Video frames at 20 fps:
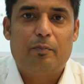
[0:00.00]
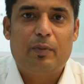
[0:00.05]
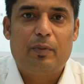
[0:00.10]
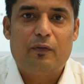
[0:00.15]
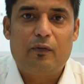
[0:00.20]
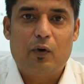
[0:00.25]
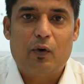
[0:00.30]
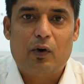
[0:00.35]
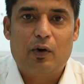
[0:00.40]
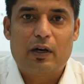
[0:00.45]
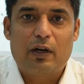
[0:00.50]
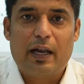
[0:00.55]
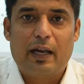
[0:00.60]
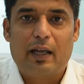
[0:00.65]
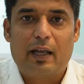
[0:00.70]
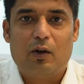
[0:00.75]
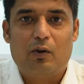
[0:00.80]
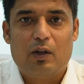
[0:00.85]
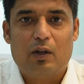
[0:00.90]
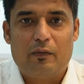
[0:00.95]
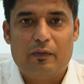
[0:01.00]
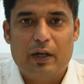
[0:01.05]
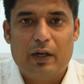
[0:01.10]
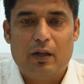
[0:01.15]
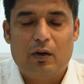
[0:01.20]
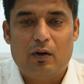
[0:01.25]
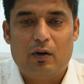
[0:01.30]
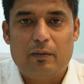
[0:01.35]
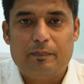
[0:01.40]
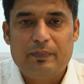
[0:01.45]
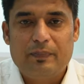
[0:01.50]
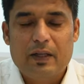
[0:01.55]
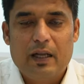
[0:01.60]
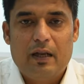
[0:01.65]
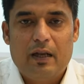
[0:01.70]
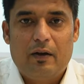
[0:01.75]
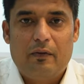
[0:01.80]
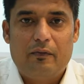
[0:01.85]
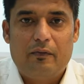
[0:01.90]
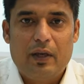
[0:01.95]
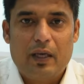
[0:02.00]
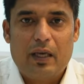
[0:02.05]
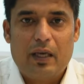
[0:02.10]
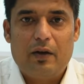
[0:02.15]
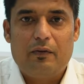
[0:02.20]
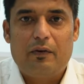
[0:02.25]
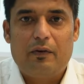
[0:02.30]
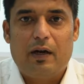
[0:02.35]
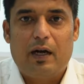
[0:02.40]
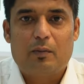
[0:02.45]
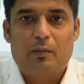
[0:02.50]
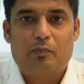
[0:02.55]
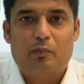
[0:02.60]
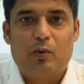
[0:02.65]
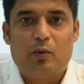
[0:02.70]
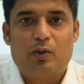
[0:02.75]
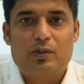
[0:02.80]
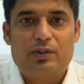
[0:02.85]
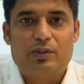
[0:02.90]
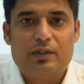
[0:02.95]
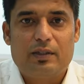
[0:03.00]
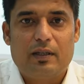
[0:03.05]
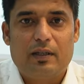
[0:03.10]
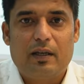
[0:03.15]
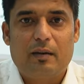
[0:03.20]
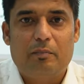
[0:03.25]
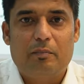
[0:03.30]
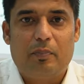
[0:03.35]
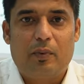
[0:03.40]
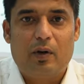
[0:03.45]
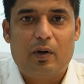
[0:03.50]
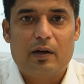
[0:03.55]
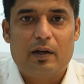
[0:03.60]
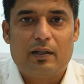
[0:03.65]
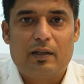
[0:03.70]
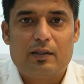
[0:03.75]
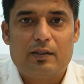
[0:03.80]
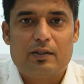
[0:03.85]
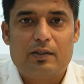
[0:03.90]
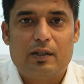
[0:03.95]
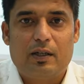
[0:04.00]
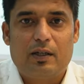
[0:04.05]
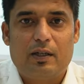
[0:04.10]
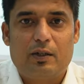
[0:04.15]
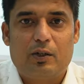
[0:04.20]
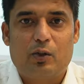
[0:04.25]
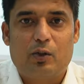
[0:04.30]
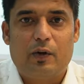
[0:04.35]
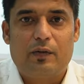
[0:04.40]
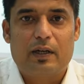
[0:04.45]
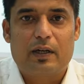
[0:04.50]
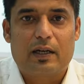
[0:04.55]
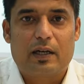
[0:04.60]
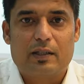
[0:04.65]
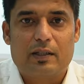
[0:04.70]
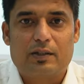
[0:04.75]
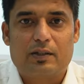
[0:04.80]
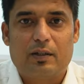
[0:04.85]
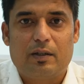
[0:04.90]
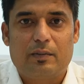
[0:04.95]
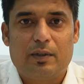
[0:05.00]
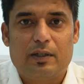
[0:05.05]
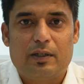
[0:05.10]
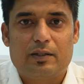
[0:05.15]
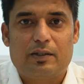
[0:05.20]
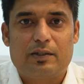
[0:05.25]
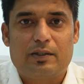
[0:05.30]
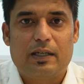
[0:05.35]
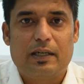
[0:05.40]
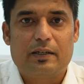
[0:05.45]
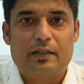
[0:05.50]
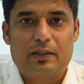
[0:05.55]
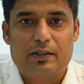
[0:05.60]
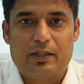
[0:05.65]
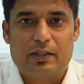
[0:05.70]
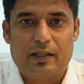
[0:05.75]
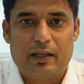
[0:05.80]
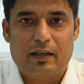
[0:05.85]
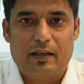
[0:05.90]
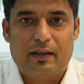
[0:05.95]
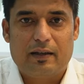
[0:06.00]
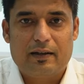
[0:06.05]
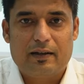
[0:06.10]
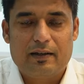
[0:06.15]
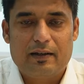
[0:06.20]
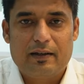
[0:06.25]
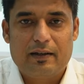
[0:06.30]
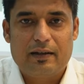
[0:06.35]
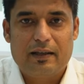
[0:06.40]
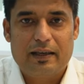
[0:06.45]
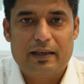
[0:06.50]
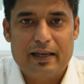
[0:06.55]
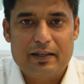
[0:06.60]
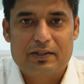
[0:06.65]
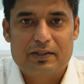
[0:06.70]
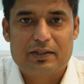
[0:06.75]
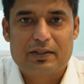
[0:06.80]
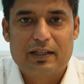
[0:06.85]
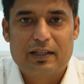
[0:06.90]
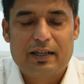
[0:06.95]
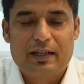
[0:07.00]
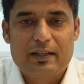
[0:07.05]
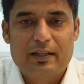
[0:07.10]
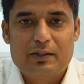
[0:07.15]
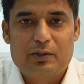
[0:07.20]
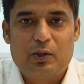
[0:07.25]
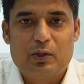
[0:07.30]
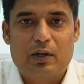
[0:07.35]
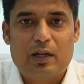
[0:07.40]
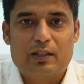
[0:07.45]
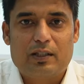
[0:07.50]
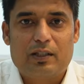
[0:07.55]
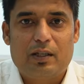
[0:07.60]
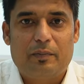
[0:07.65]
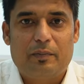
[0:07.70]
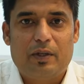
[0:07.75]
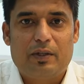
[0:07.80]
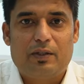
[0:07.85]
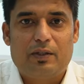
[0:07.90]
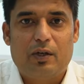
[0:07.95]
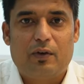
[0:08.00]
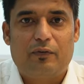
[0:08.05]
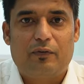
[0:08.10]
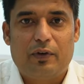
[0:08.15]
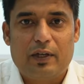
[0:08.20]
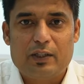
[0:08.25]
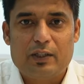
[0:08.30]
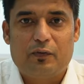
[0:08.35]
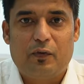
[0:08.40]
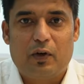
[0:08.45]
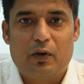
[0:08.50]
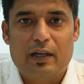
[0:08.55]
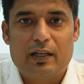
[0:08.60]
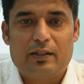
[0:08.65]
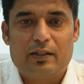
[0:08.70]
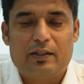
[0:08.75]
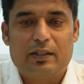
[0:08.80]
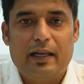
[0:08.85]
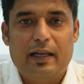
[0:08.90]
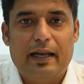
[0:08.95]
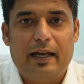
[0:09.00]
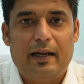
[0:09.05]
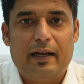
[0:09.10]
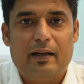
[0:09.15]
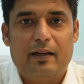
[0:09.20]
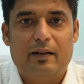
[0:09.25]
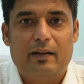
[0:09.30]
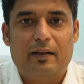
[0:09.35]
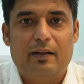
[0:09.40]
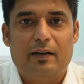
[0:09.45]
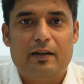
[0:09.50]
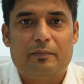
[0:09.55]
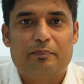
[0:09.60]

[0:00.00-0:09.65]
before getting into the video, we give utmost importance to our customer centricity. Yes, so customers are first for us, and